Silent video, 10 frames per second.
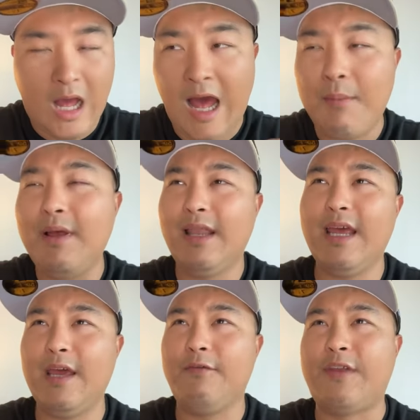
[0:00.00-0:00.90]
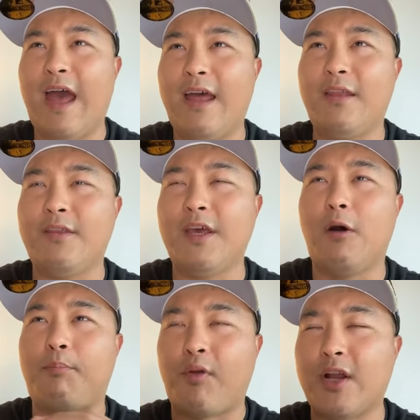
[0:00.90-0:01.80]
I believe that the
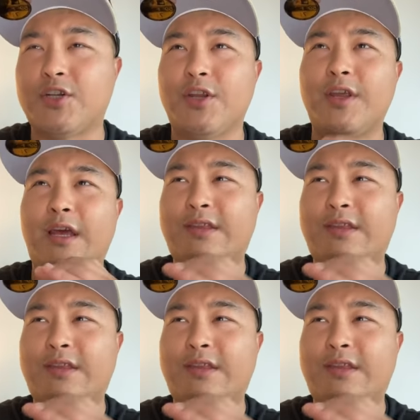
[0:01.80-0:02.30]
oppression, the